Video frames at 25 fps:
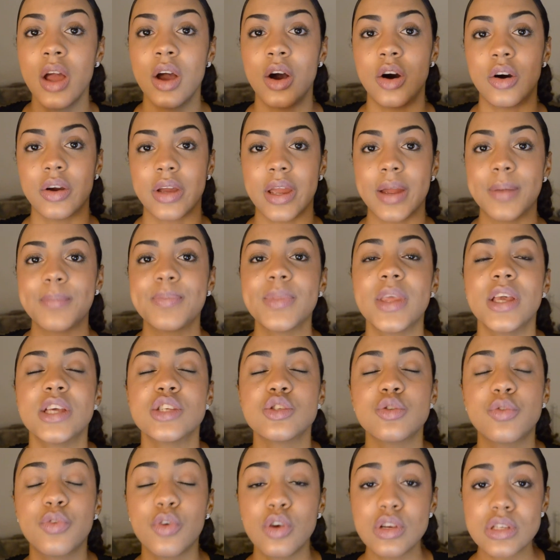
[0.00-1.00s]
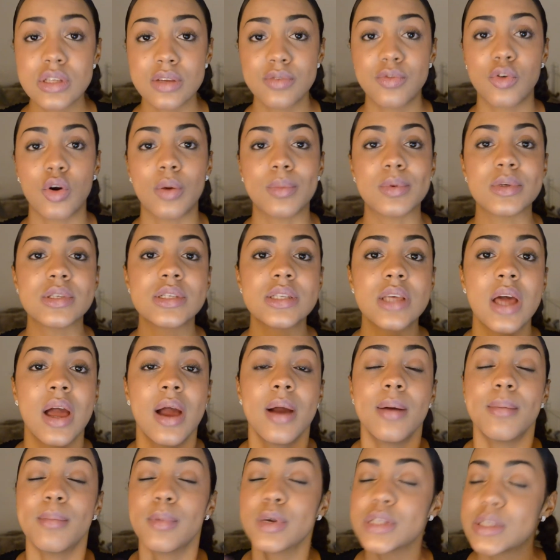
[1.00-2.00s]
Okay, so first and foremost,
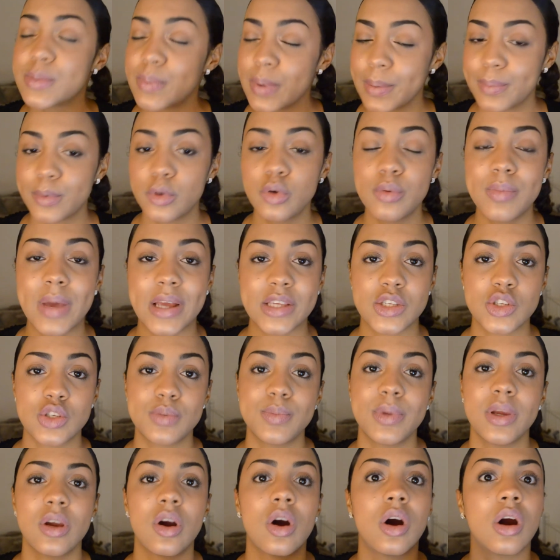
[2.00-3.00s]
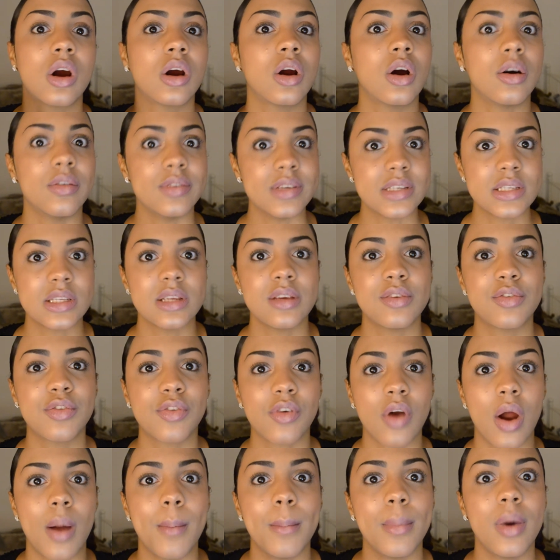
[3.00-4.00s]
most of the people who message me are obviously
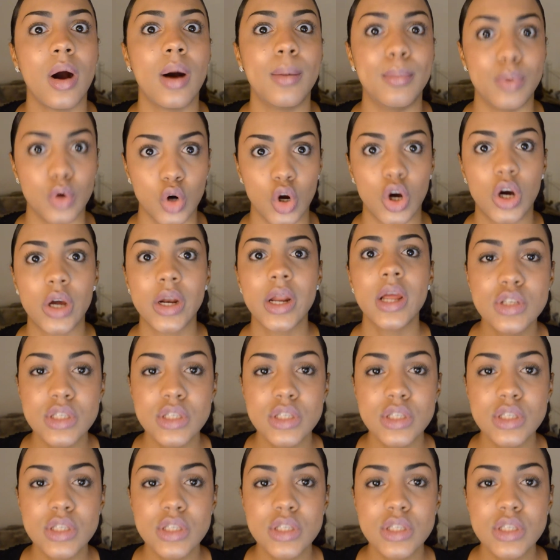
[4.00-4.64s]
from abroad.